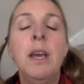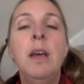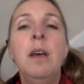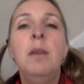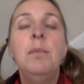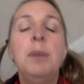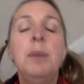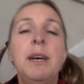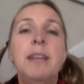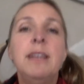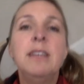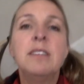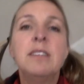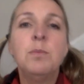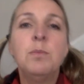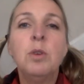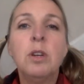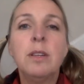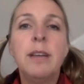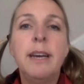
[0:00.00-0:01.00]
but it's
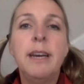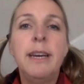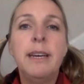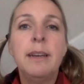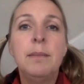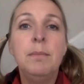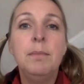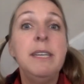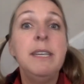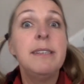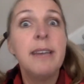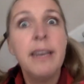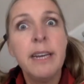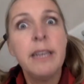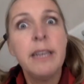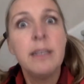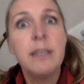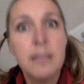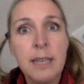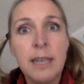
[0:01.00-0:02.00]
more like me
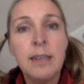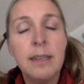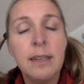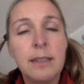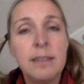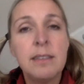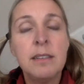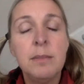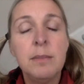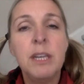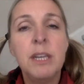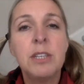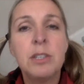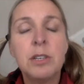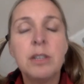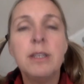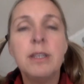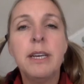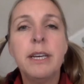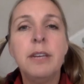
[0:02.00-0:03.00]
taking attendance to make
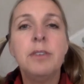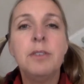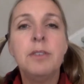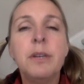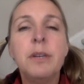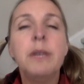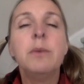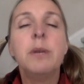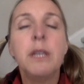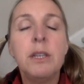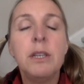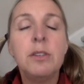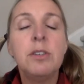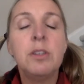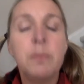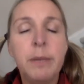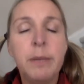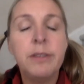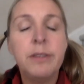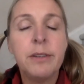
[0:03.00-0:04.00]
sure that you're doing what you should
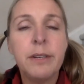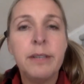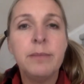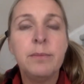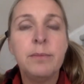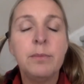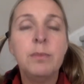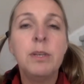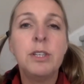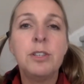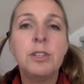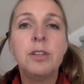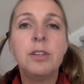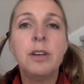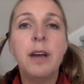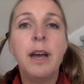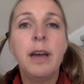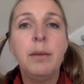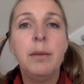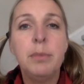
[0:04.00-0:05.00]
be doing, which
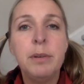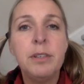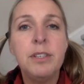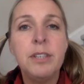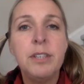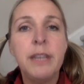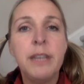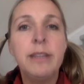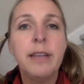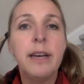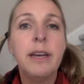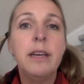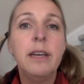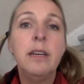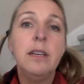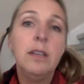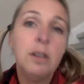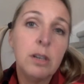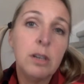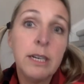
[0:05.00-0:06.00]
I appreciate that
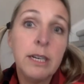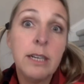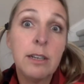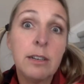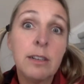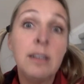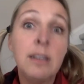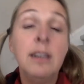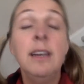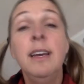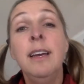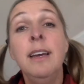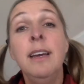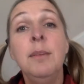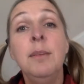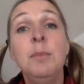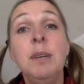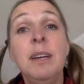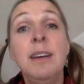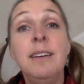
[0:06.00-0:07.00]
you're here
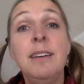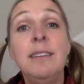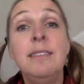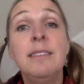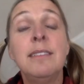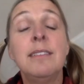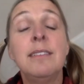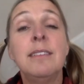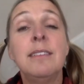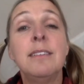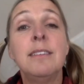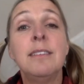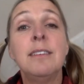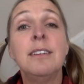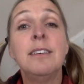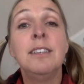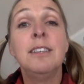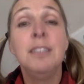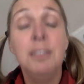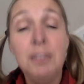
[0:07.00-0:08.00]
because
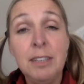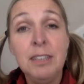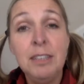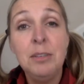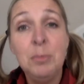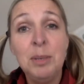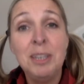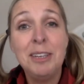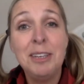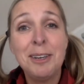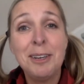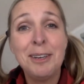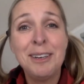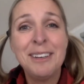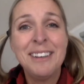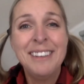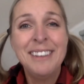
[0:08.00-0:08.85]
you need to be here.